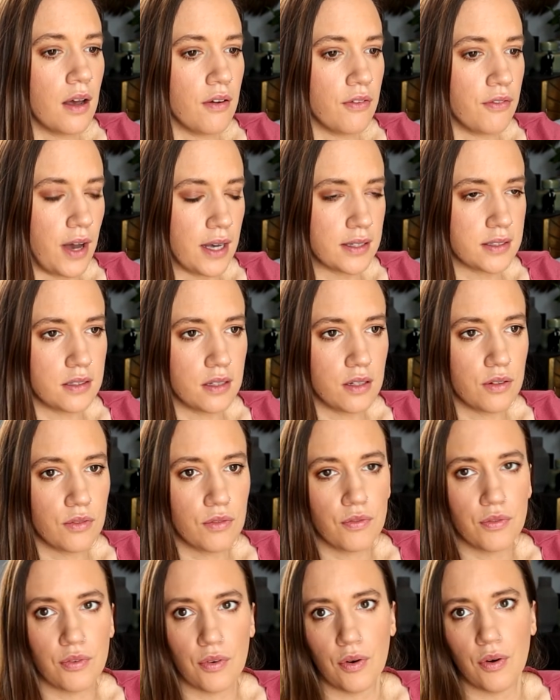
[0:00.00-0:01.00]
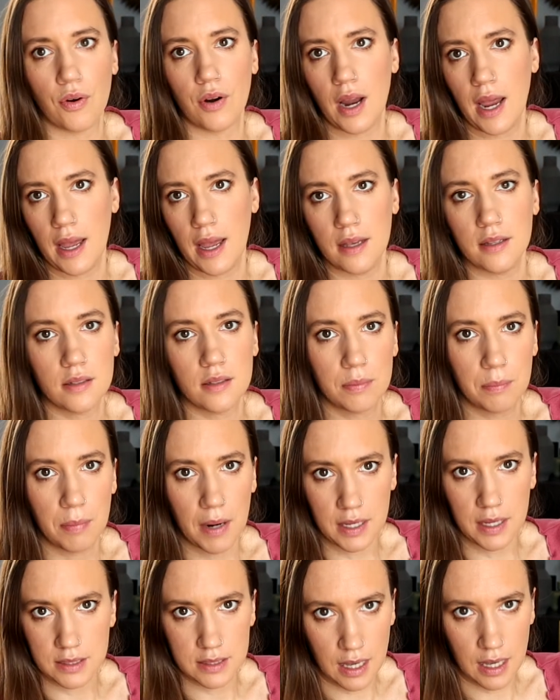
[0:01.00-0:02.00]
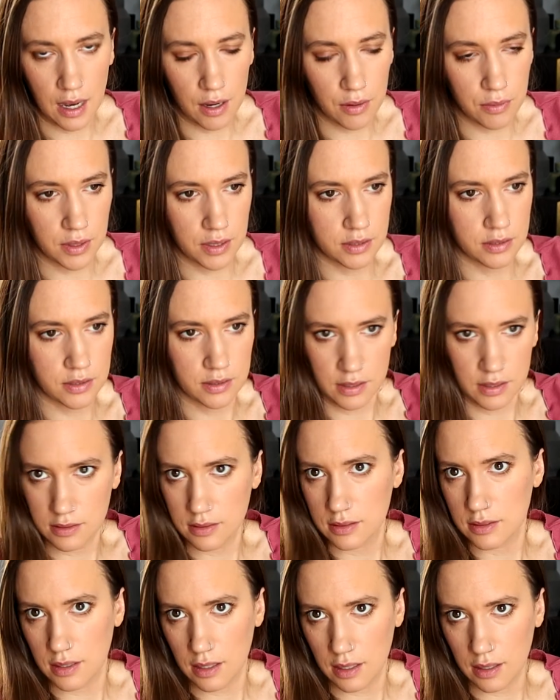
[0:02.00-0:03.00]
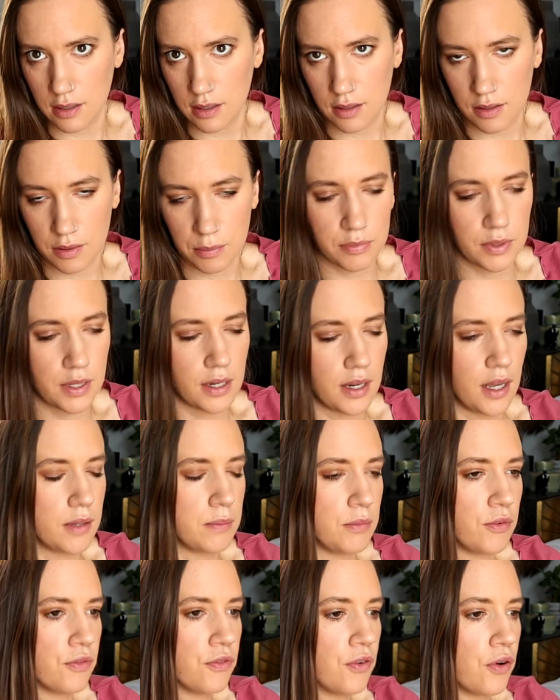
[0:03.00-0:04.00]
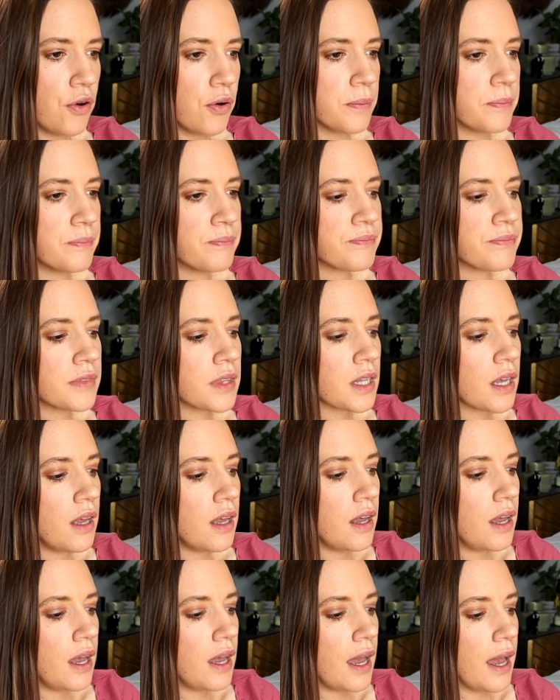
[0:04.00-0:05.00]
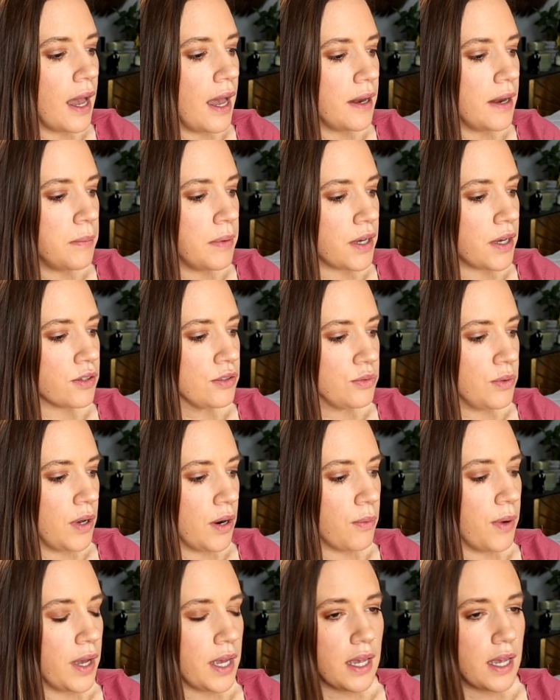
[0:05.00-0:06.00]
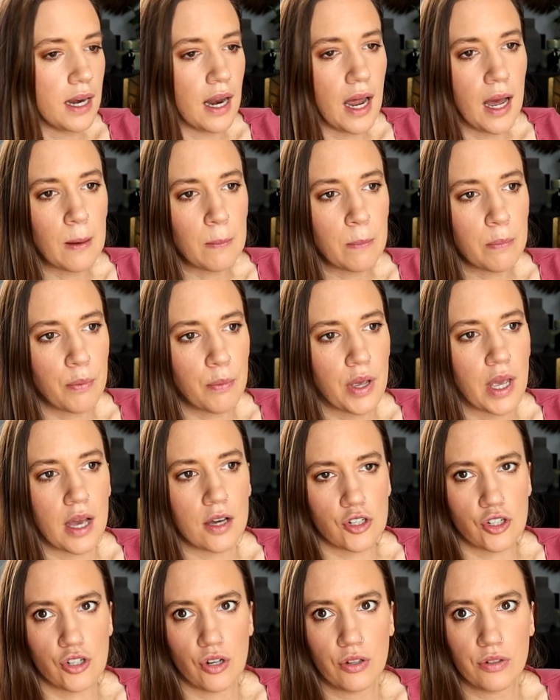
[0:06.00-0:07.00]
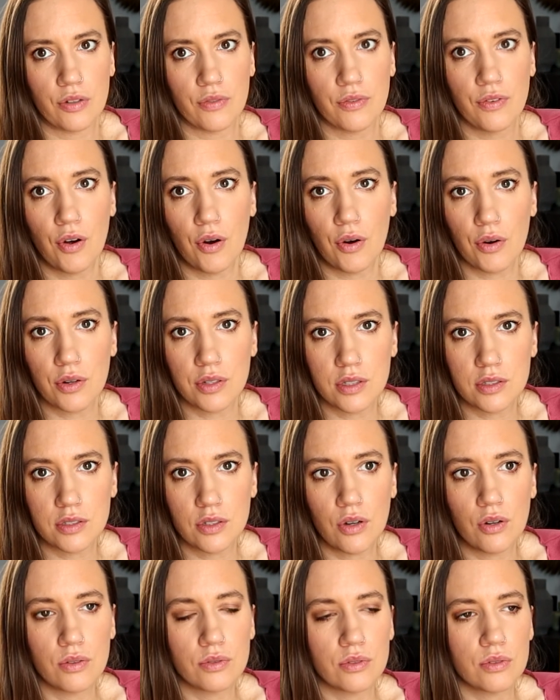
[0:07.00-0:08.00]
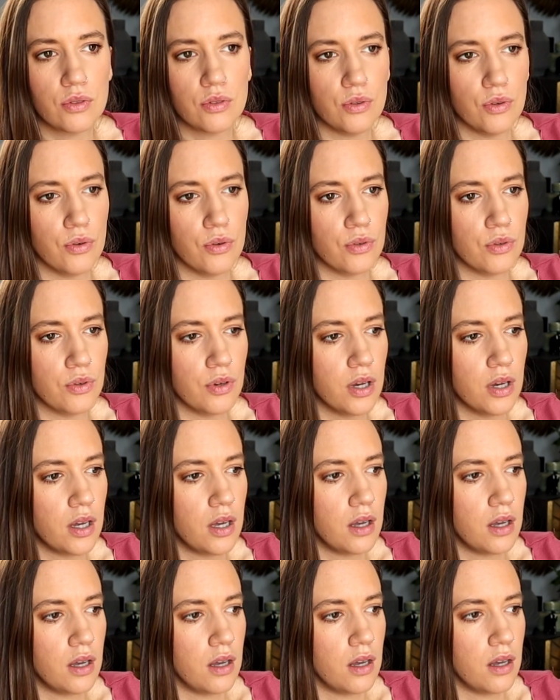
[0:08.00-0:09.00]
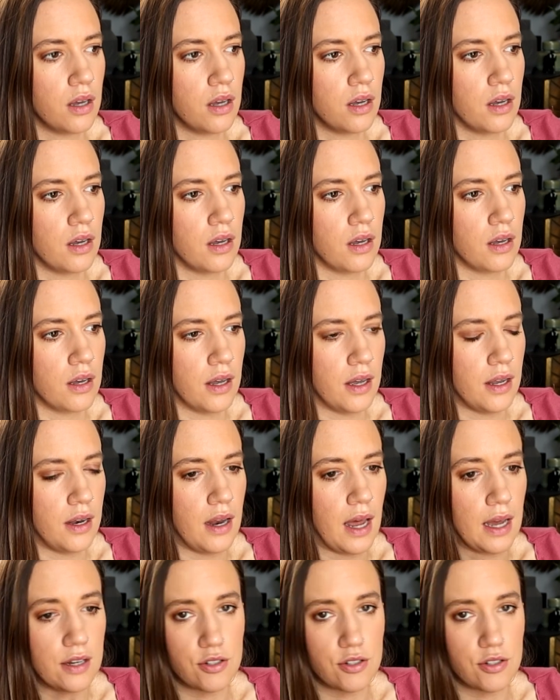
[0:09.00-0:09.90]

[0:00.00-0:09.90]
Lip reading: fasting for 8+ hours since dinner the night before. And because we are waking up, we get a shot of cortisol to and